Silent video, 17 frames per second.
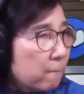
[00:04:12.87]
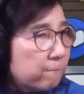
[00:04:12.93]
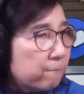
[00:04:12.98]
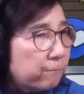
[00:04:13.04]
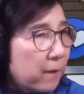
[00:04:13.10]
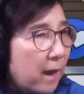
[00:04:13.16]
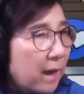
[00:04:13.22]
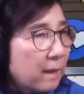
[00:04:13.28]

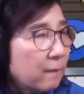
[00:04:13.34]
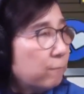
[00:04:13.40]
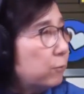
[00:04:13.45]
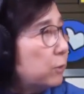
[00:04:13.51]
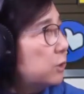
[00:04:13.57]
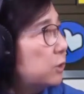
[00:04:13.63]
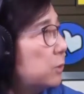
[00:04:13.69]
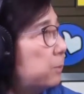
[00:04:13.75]
5
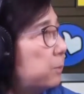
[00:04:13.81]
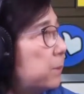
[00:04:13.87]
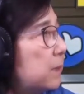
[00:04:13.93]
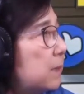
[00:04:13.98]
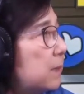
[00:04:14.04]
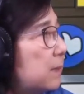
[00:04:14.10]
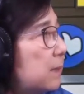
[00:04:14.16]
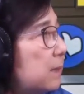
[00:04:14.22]
was a
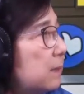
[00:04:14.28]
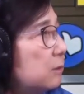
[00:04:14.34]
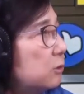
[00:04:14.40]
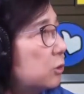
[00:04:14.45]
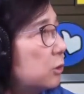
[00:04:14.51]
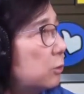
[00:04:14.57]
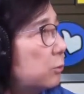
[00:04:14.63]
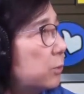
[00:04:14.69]
B,
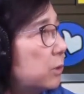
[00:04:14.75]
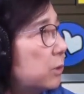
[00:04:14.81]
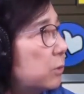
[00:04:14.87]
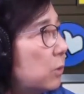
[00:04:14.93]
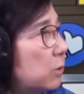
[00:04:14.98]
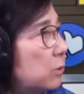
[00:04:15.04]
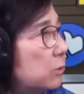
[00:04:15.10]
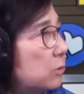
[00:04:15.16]
so we'll
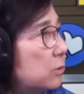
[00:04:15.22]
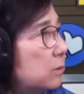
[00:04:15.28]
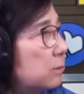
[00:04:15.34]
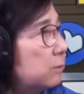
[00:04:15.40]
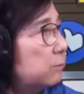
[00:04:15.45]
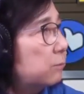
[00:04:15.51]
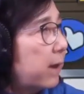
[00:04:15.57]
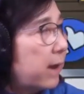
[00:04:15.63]
go to the
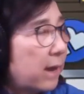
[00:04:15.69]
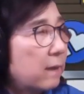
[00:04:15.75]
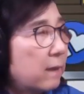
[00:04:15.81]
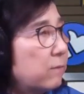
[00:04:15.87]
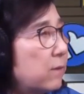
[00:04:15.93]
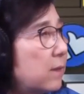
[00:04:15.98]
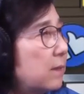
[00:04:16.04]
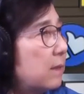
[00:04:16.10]

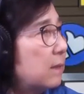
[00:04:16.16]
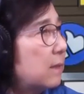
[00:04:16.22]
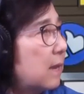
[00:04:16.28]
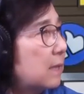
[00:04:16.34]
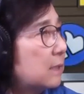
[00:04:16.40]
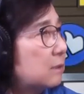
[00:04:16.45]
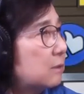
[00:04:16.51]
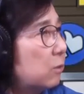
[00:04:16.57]
5, and then
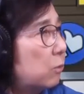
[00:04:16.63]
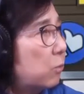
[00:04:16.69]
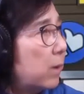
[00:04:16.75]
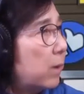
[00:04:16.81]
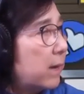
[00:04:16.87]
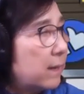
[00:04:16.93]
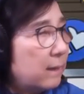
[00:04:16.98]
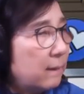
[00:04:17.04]
that's the
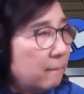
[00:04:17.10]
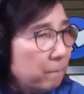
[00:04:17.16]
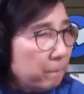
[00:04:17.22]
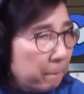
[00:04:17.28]
1.